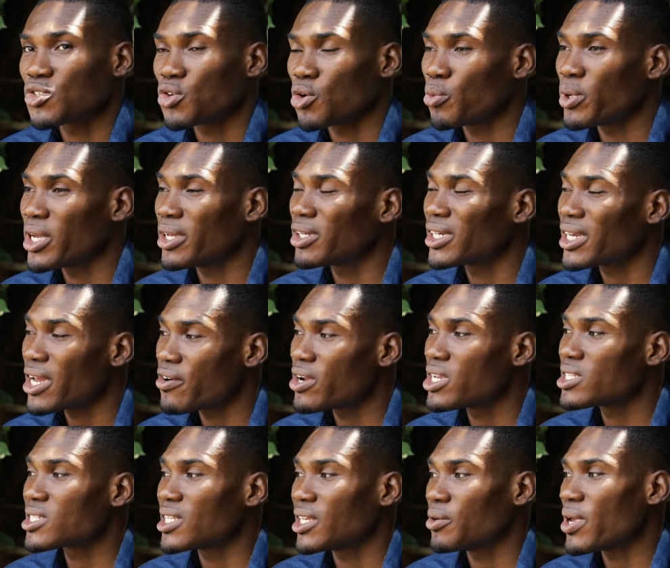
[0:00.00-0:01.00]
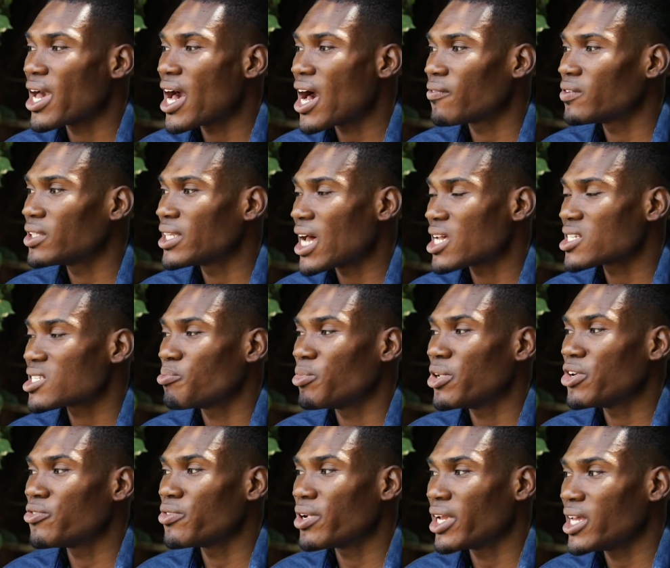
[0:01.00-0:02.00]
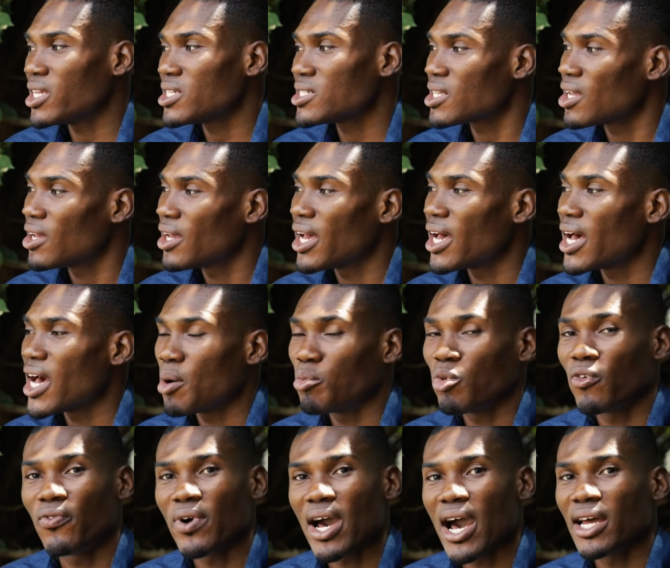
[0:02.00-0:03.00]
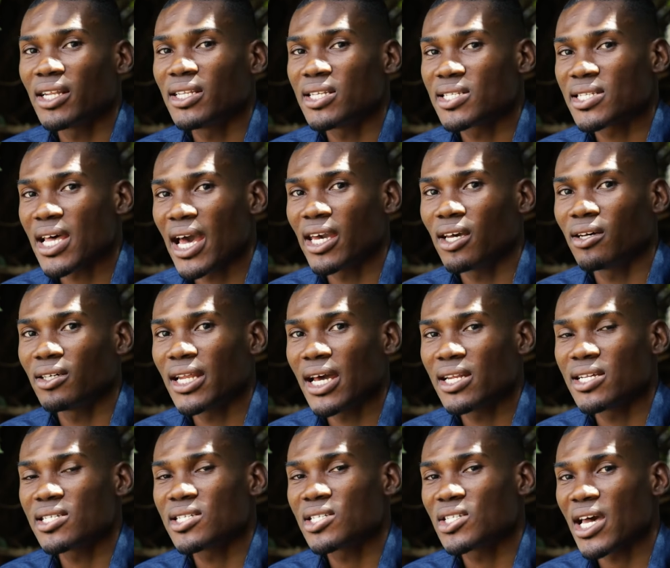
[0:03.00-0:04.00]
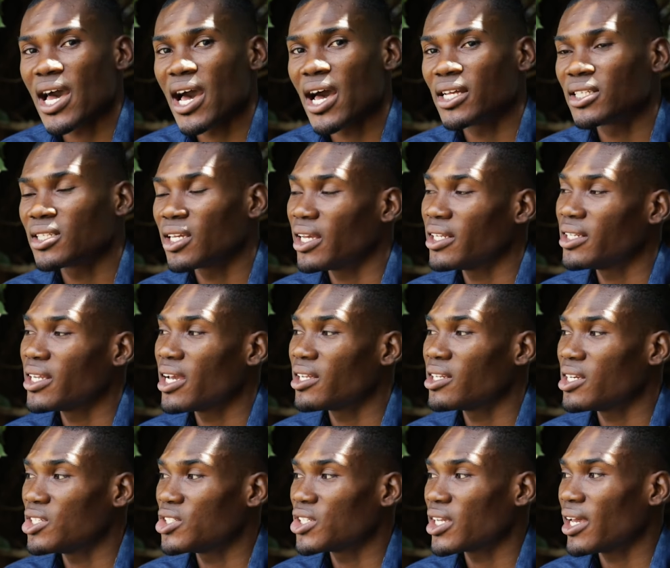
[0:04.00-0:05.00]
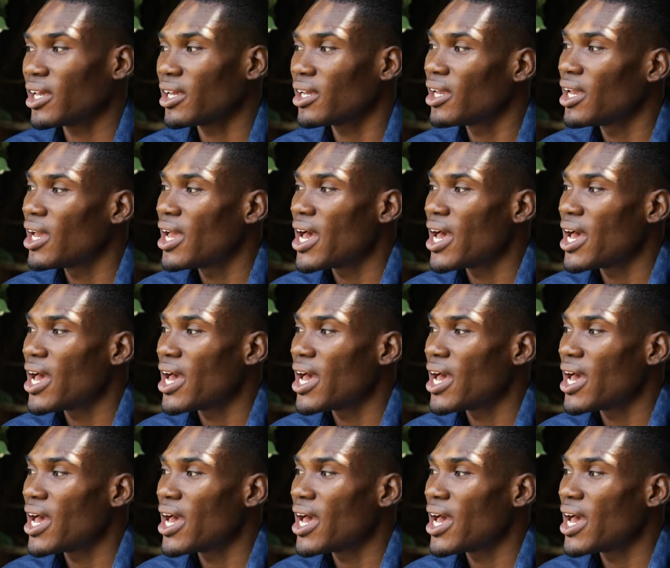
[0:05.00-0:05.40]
So we currently we have dust being raised over the Sahel, that is Chad and then Niger.